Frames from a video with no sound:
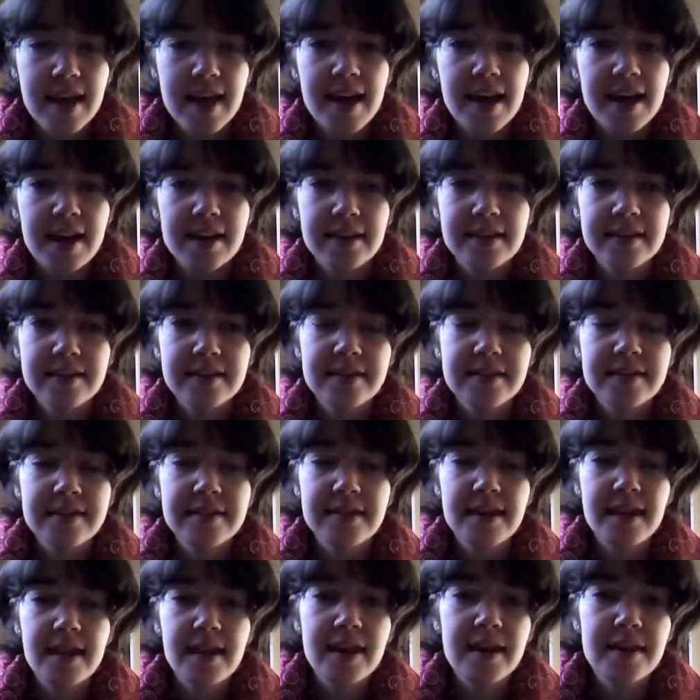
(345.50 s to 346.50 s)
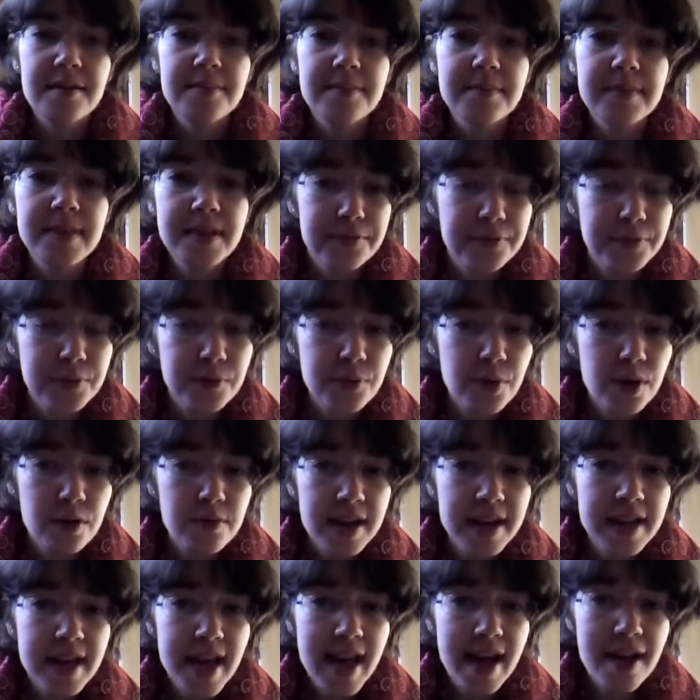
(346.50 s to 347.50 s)
And if you
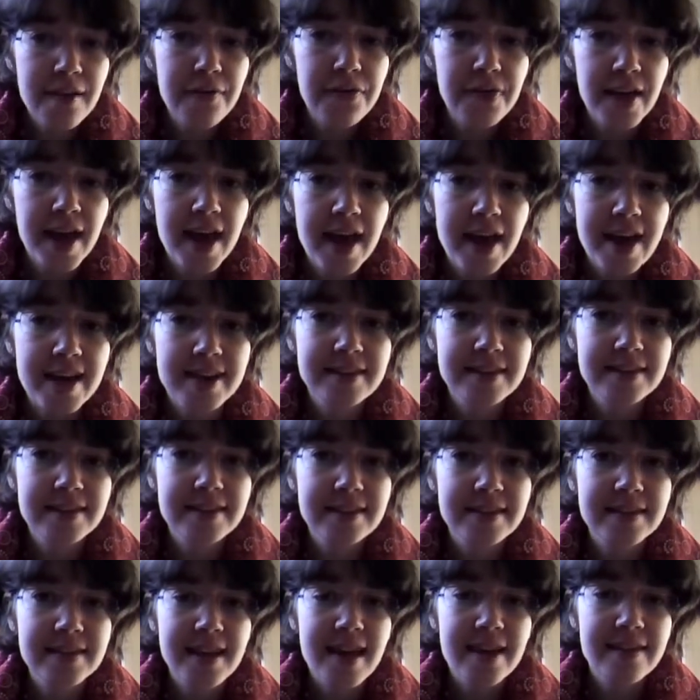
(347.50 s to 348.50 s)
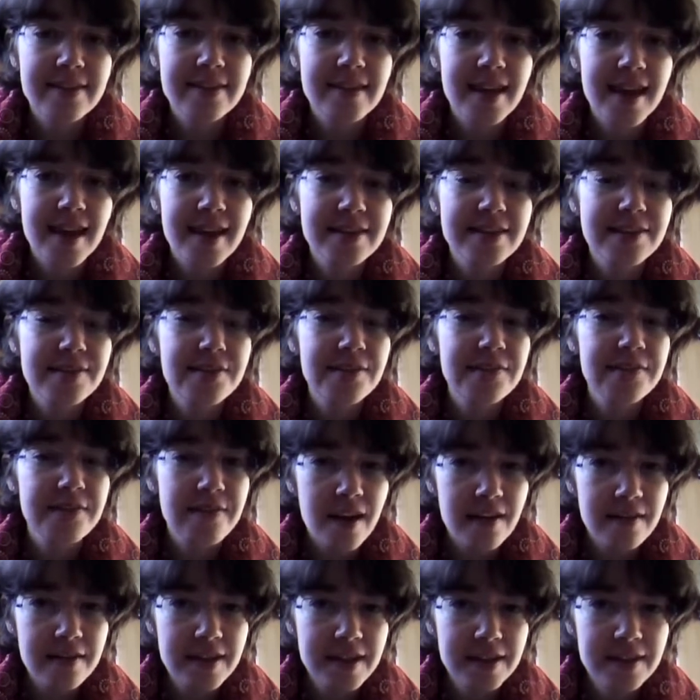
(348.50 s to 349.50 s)
already have that, then that's a
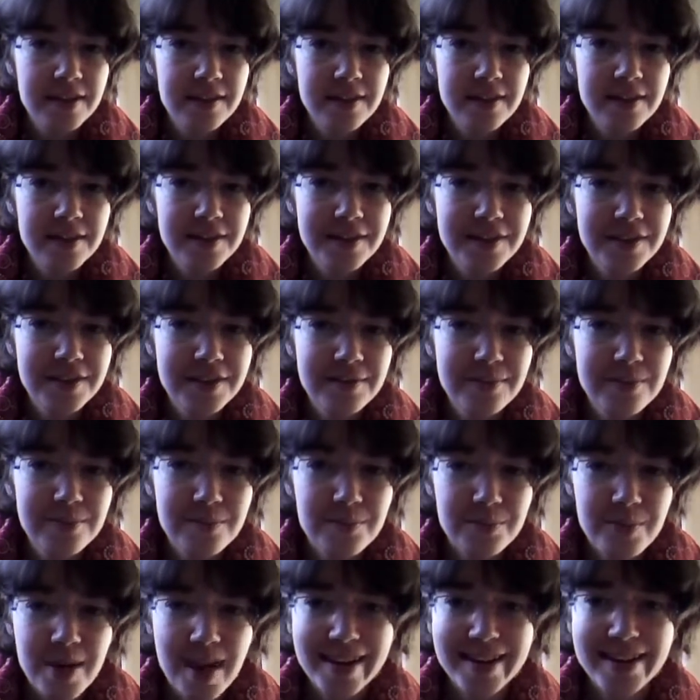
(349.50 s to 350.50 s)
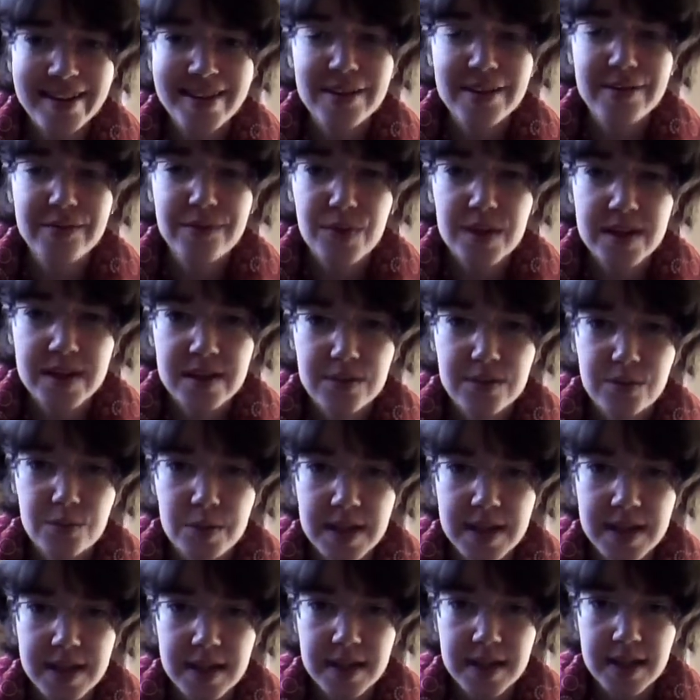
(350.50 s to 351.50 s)
very good practice for this
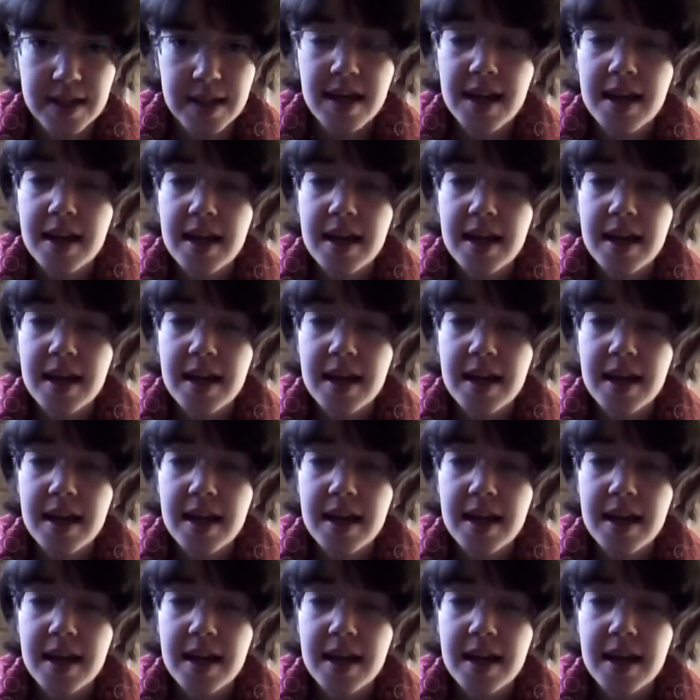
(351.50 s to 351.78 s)
week.